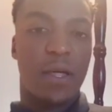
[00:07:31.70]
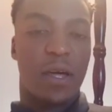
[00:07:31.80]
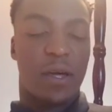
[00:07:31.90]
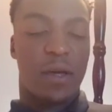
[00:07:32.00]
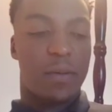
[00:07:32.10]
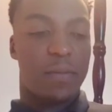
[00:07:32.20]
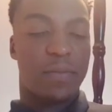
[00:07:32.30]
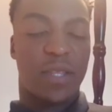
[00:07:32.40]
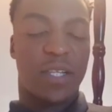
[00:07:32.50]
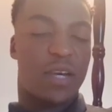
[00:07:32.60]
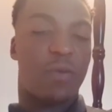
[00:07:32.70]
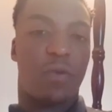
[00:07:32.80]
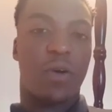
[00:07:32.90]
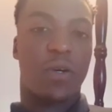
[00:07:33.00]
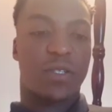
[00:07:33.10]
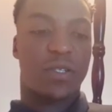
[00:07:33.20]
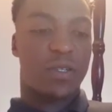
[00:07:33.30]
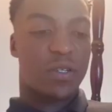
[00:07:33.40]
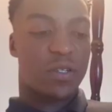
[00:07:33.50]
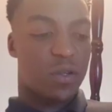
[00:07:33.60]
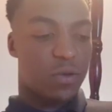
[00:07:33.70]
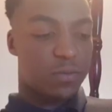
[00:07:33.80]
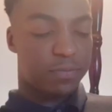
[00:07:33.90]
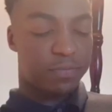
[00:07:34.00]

That's how it works. So